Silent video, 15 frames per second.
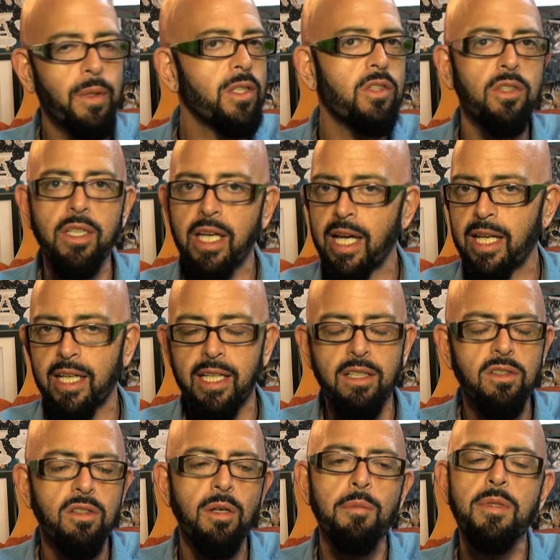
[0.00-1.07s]
what you're getting
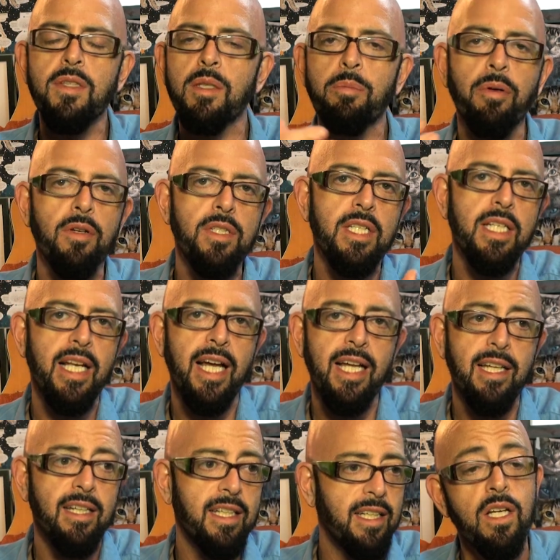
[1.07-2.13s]
in terms of the
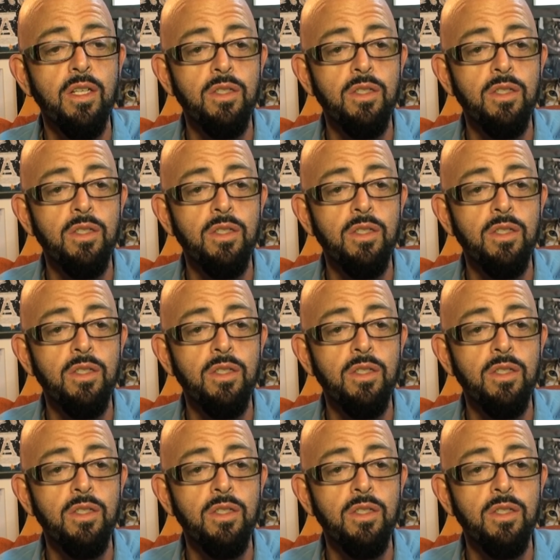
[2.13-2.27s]
personality.